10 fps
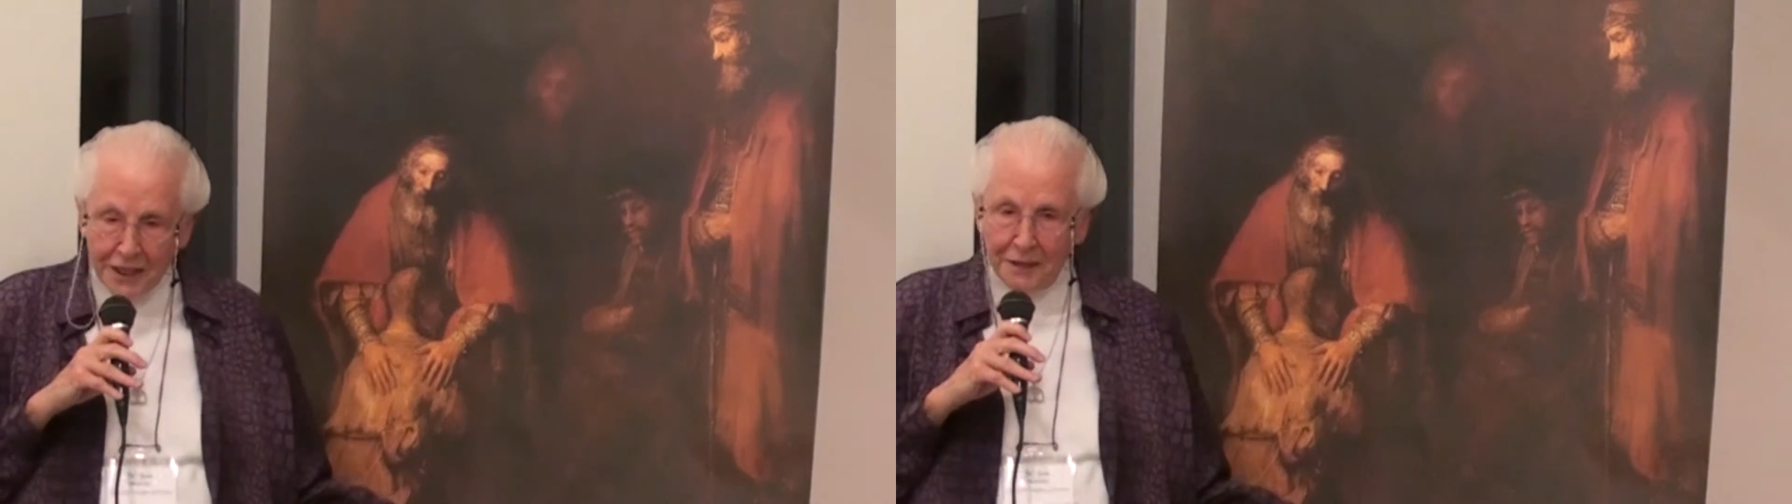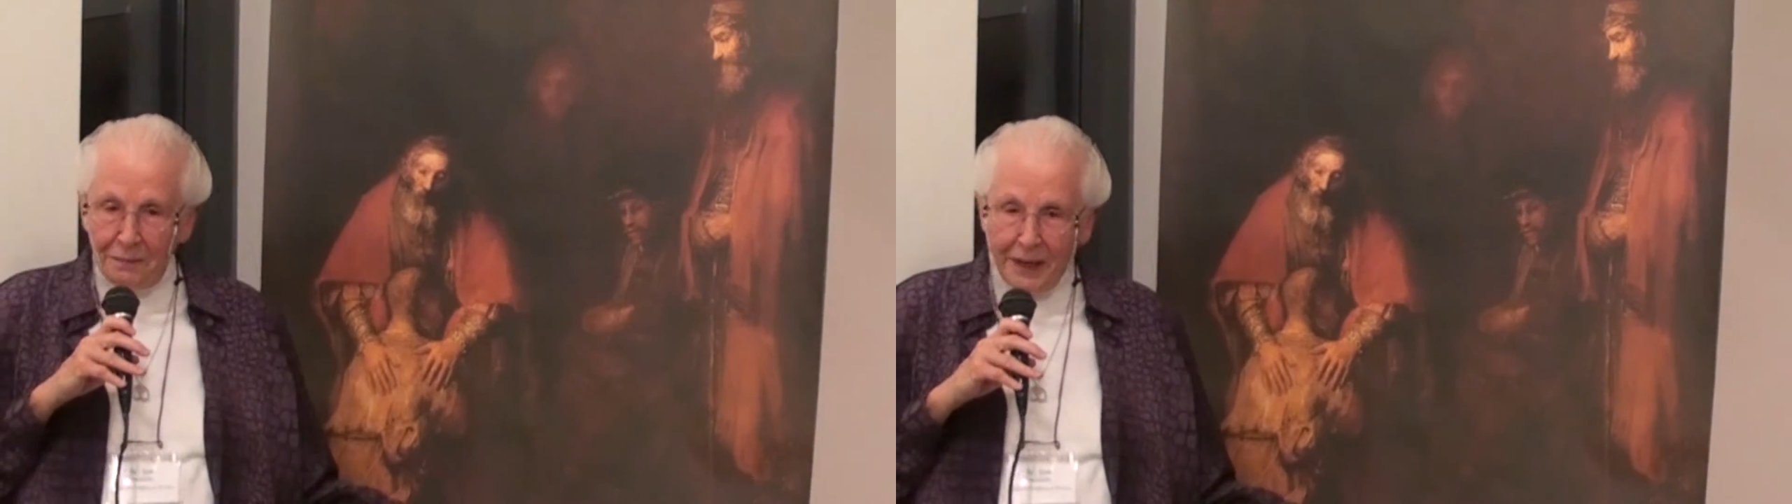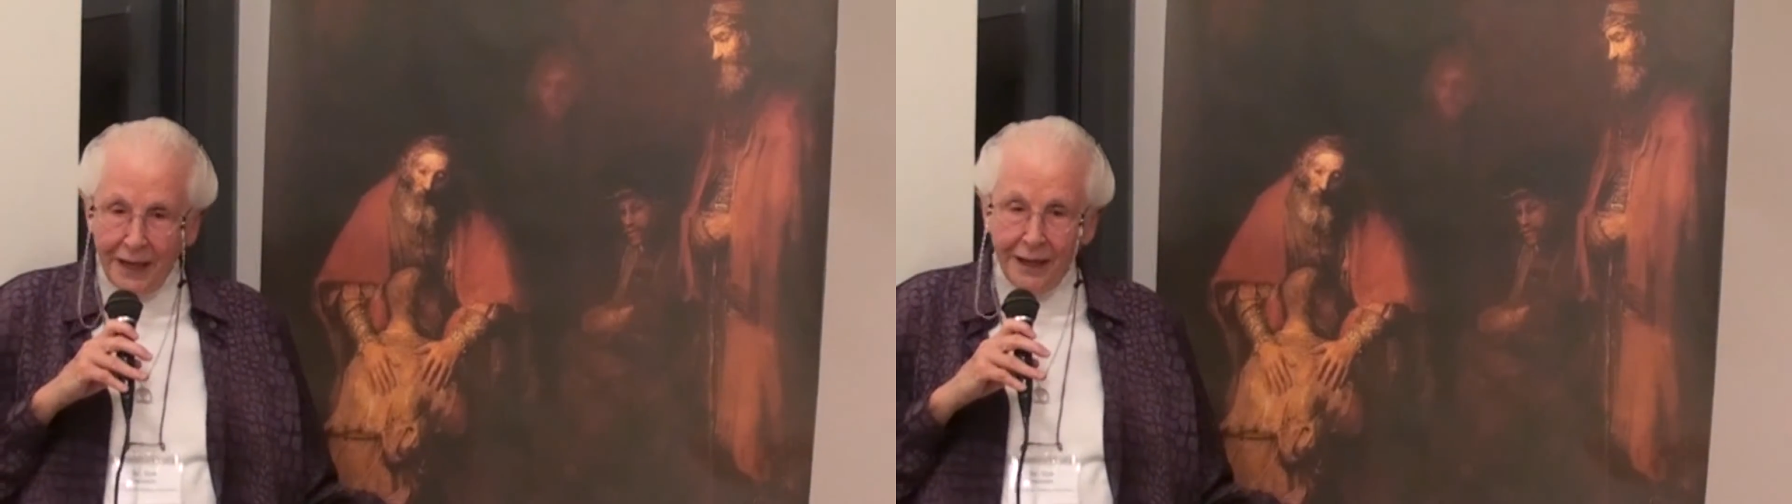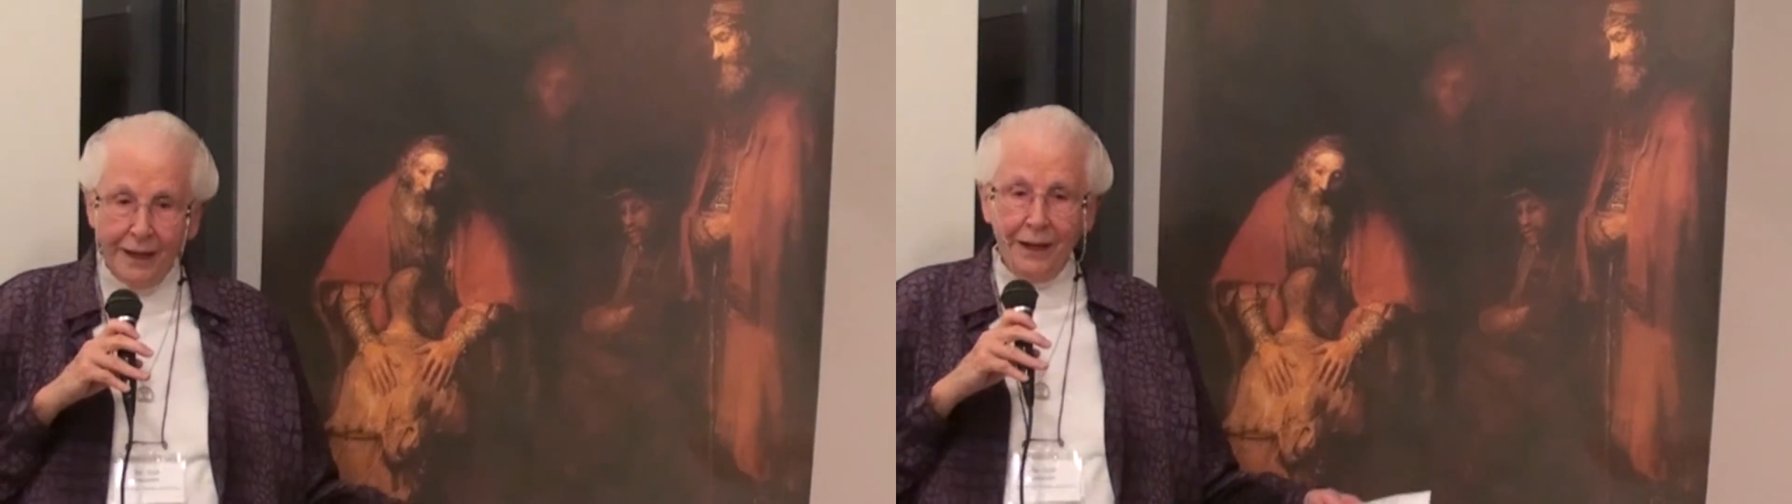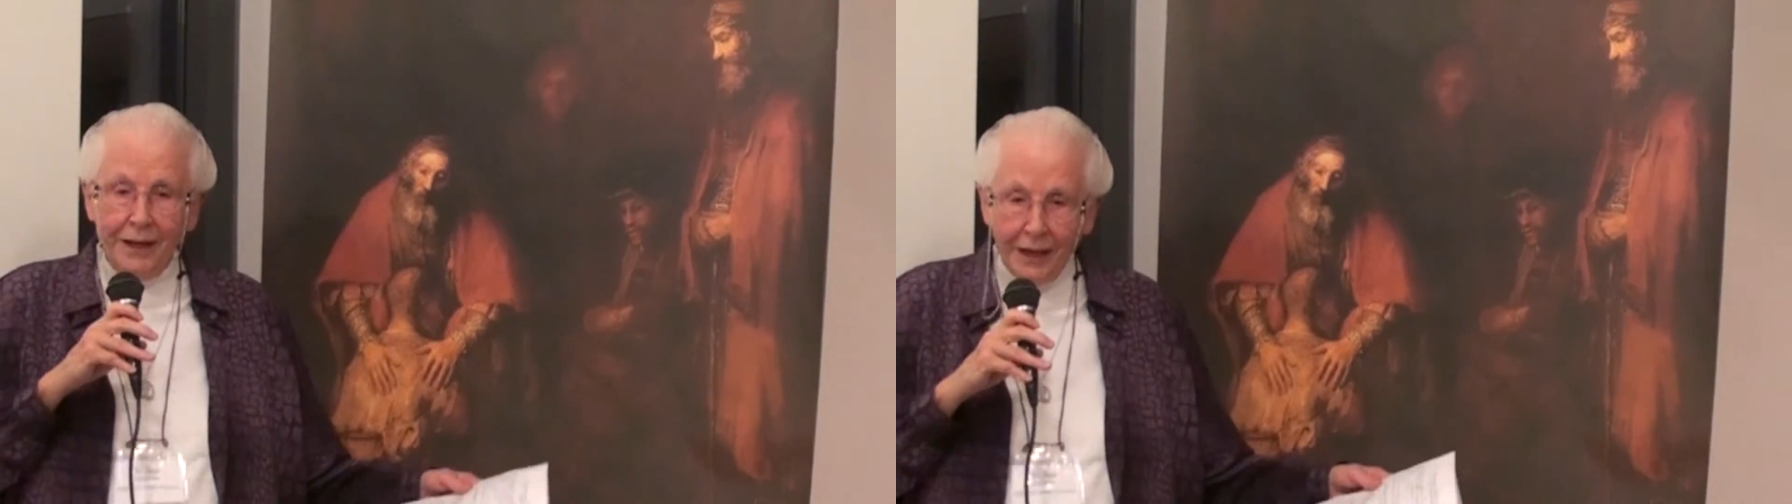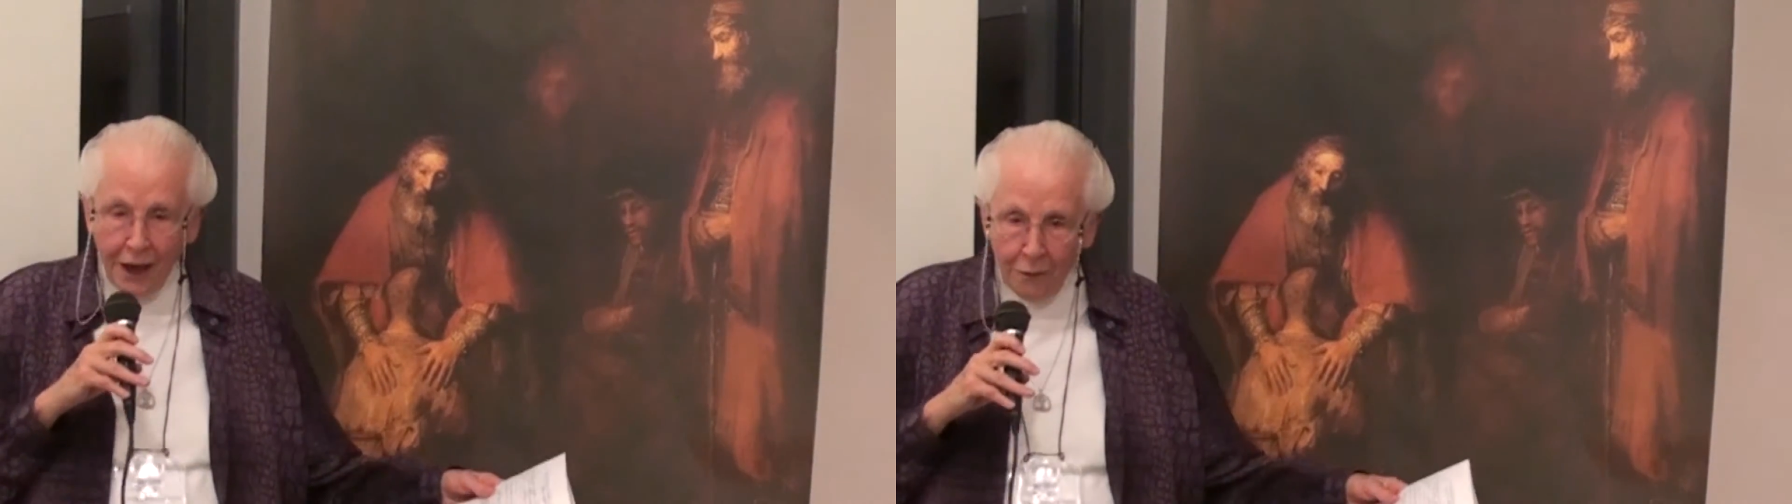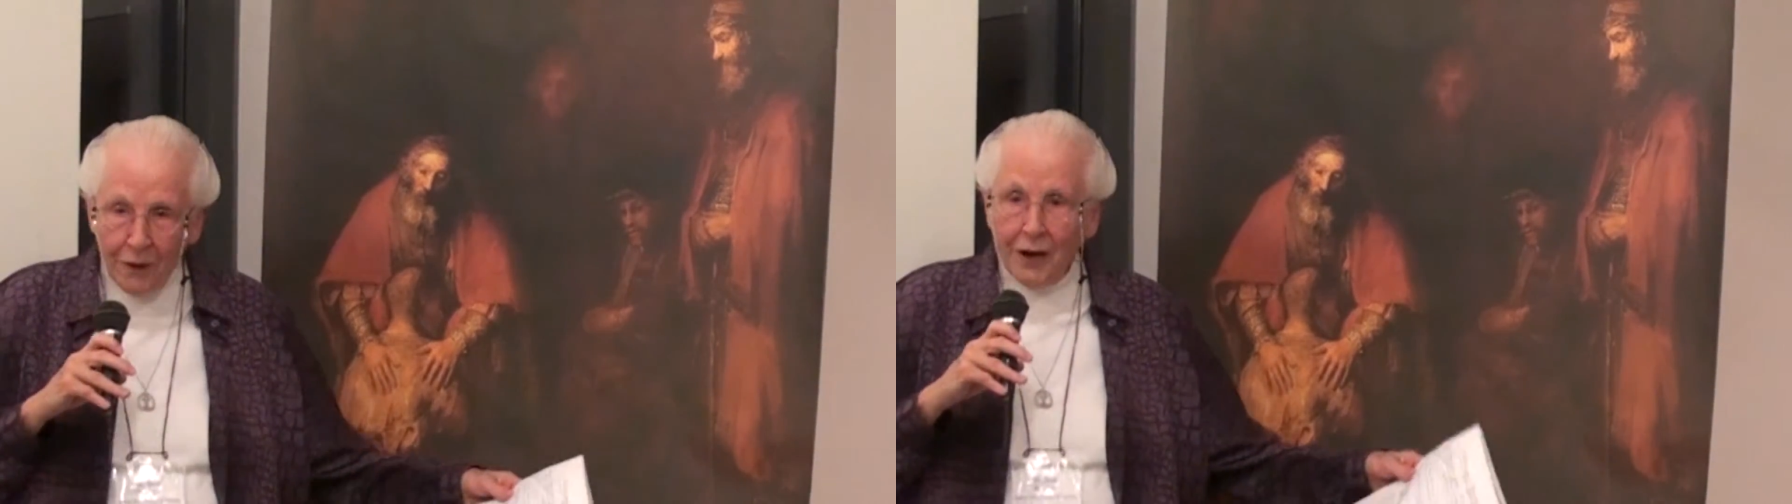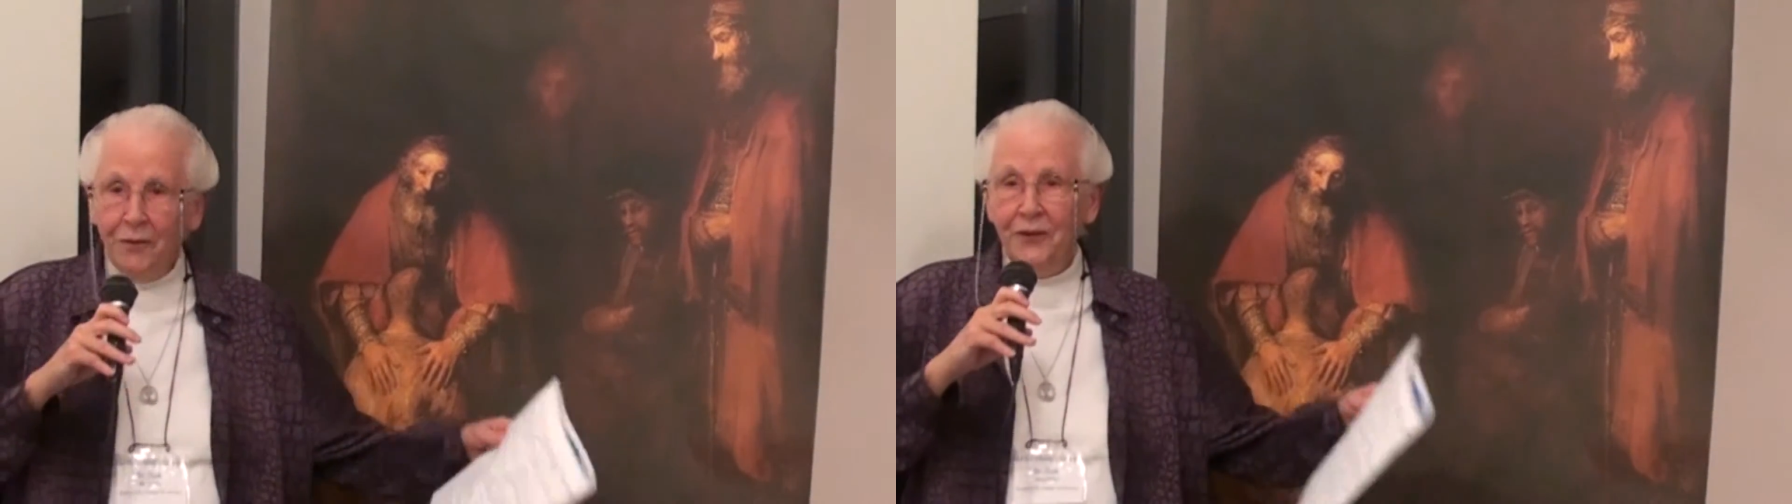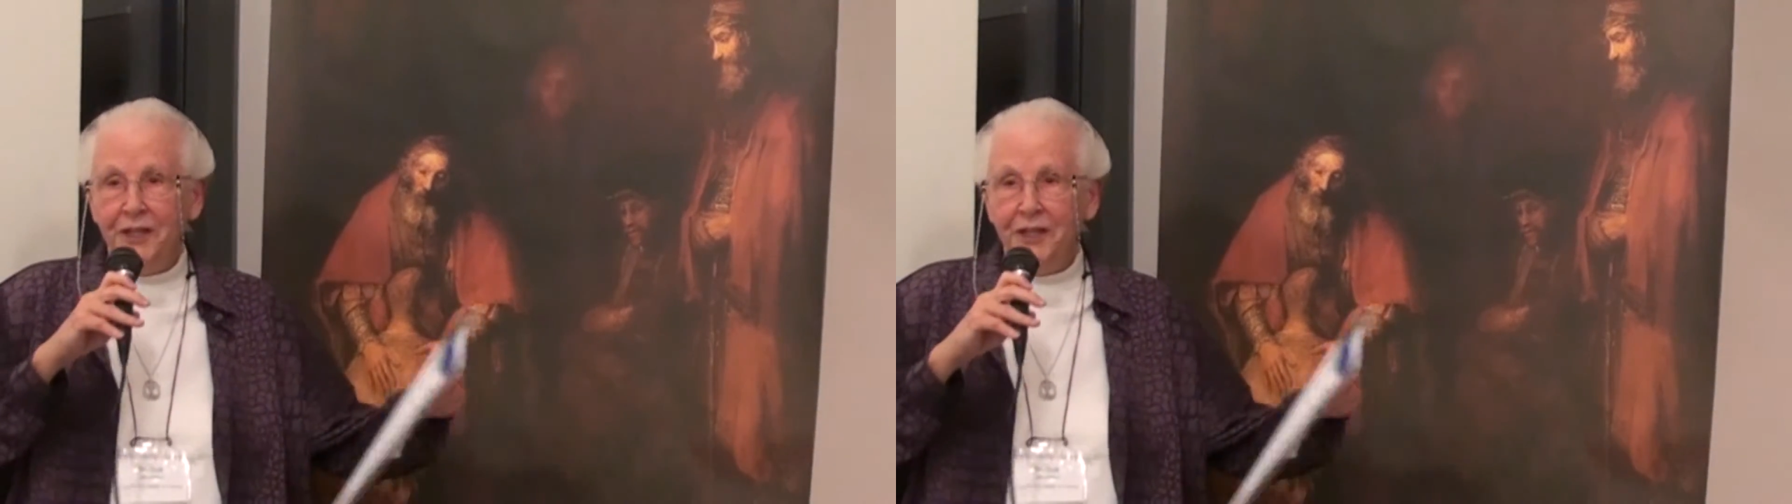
to be around